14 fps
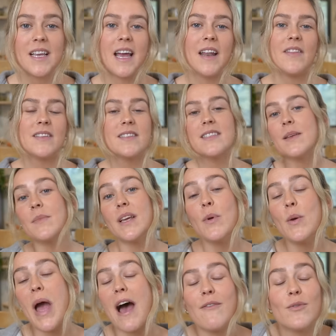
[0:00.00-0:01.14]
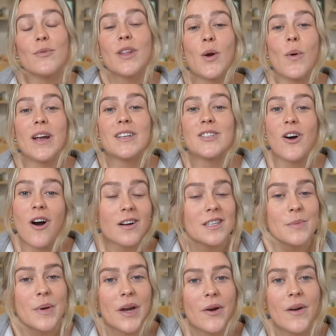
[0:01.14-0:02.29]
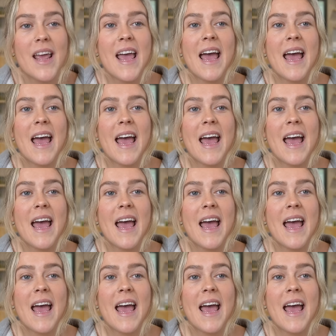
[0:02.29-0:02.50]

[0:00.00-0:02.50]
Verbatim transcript: And this is something we haven't really quite talked about.